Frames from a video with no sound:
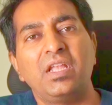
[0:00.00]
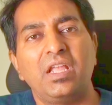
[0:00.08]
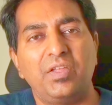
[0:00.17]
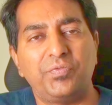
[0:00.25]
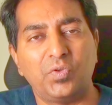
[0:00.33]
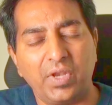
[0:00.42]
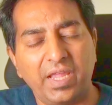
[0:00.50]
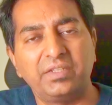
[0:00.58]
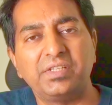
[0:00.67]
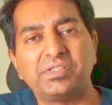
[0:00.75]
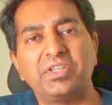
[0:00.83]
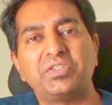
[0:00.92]
If you like
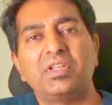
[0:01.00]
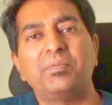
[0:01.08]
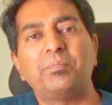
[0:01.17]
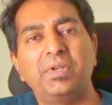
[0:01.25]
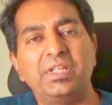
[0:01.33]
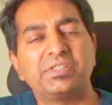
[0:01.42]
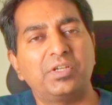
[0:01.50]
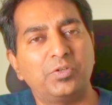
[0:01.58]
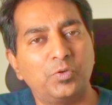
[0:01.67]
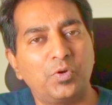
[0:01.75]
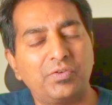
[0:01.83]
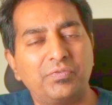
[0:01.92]
this session, please do
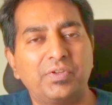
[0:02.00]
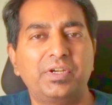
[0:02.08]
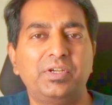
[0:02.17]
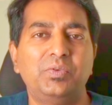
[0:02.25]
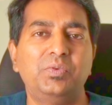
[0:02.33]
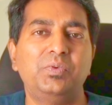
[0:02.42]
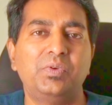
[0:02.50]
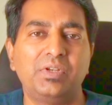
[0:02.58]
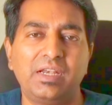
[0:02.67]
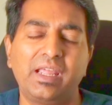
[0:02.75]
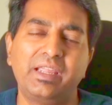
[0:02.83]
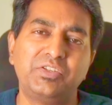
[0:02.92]
not forget to
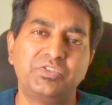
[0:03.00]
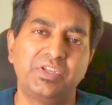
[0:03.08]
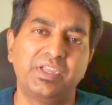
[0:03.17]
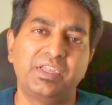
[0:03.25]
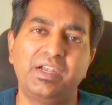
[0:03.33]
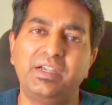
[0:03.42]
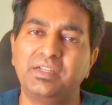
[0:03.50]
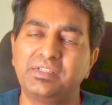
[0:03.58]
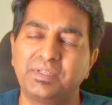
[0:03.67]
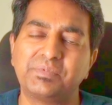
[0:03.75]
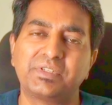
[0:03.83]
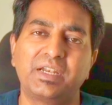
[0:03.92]
like, share, and
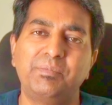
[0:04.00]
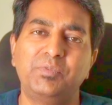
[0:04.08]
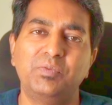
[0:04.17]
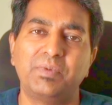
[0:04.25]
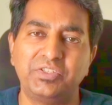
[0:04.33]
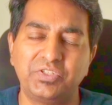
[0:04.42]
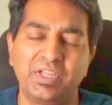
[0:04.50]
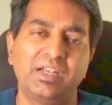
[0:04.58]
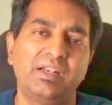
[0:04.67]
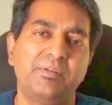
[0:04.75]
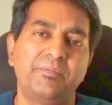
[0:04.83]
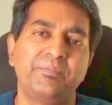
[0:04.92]
subscribe to my channel.
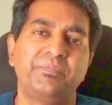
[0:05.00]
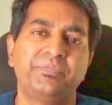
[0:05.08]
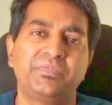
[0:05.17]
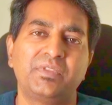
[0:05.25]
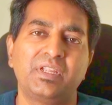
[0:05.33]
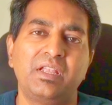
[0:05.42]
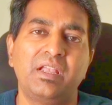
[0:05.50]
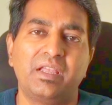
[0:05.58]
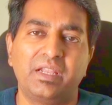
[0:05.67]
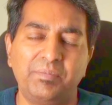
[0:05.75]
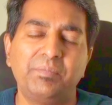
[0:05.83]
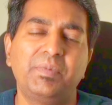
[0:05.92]

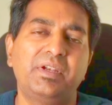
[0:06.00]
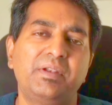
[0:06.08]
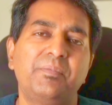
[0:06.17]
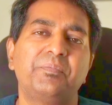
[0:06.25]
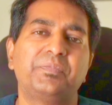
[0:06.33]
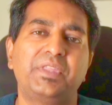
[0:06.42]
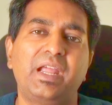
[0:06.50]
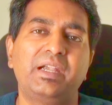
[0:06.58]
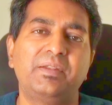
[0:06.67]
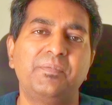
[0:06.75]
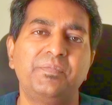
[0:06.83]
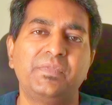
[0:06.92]
Remember that
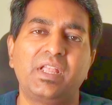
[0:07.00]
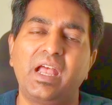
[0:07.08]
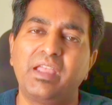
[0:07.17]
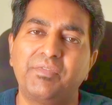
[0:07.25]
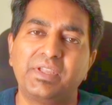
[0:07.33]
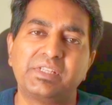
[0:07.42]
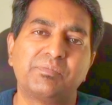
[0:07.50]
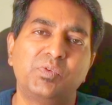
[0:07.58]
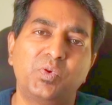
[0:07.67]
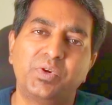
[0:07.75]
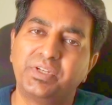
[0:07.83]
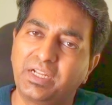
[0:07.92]
I have
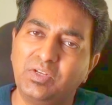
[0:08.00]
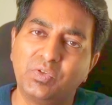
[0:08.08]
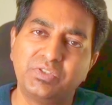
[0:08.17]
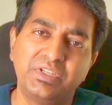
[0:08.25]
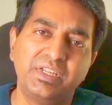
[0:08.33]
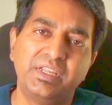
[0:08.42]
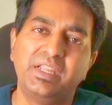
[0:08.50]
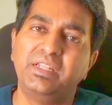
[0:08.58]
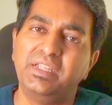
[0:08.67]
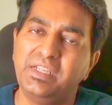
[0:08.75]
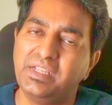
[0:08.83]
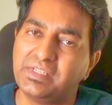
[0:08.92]
explored technology in
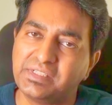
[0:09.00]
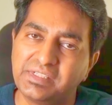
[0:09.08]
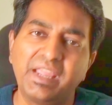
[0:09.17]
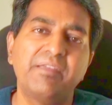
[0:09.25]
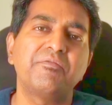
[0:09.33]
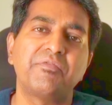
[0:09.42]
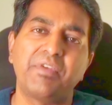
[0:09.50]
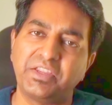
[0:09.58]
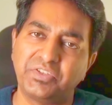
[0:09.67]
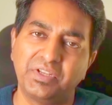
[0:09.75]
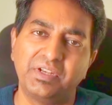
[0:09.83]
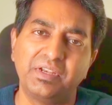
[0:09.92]
the same
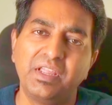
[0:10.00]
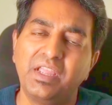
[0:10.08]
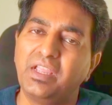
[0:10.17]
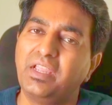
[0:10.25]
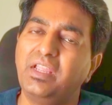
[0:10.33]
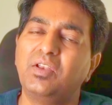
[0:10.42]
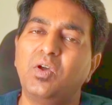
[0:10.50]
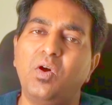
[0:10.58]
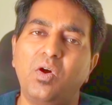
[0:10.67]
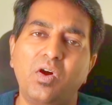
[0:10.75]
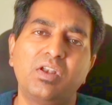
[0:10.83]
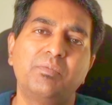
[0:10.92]
fashion in
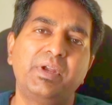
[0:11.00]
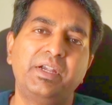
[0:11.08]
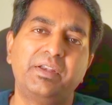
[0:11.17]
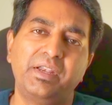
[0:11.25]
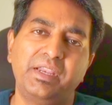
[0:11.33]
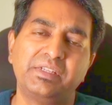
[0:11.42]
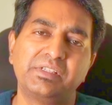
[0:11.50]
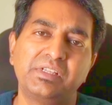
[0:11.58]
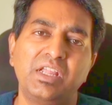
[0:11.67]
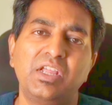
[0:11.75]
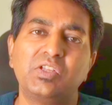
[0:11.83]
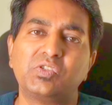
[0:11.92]
all my trainings
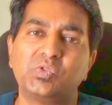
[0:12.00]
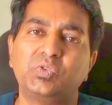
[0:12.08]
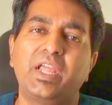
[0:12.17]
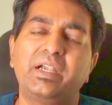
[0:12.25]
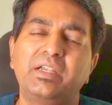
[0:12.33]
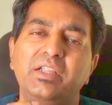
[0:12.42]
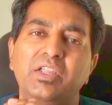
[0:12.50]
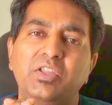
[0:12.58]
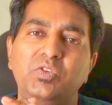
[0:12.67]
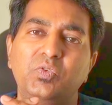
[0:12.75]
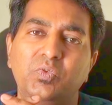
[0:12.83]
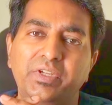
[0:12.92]
so that
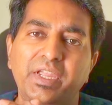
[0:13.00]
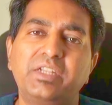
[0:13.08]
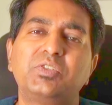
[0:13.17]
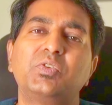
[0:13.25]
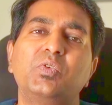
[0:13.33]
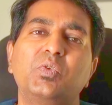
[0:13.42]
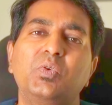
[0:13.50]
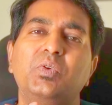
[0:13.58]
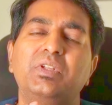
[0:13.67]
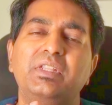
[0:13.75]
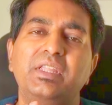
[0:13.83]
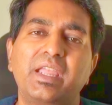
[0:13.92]
you get to know
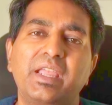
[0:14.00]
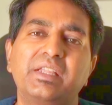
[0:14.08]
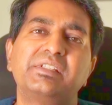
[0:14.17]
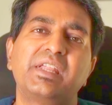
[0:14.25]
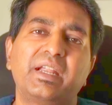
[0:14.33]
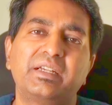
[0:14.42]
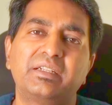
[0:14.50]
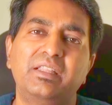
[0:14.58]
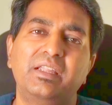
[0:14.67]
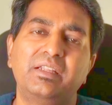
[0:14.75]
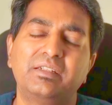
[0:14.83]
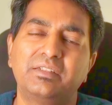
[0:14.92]
the exact
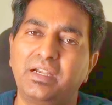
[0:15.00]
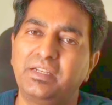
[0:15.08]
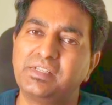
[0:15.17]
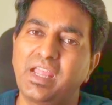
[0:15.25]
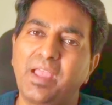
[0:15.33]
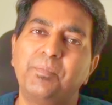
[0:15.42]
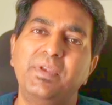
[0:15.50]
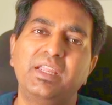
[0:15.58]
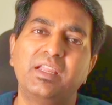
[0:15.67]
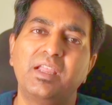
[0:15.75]
thing that is happening